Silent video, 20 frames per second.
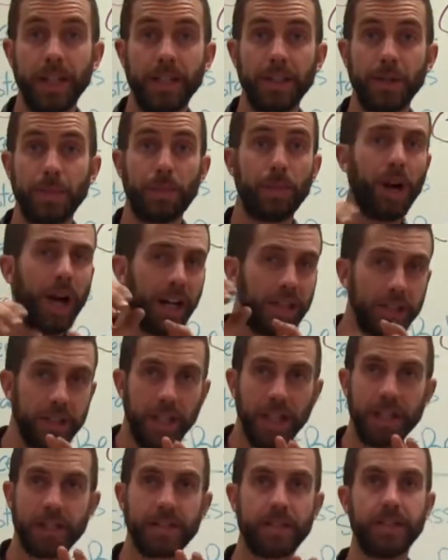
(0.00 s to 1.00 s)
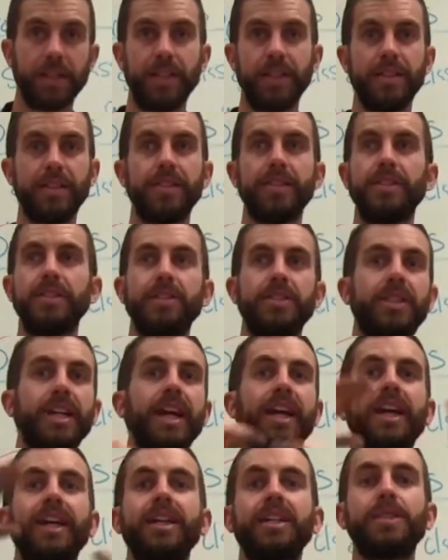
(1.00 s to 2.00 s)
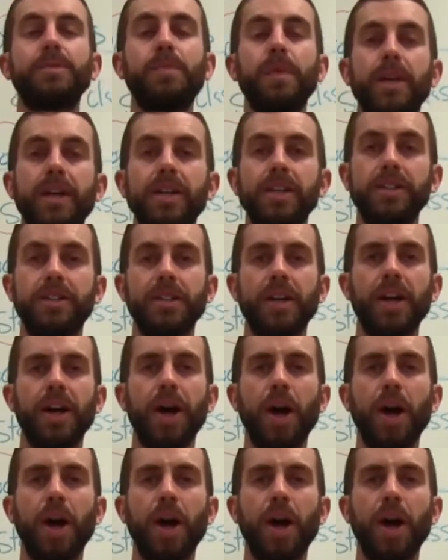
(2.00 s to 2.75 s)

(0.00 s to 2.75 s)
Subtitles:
and your projects and your Tech Ed experience,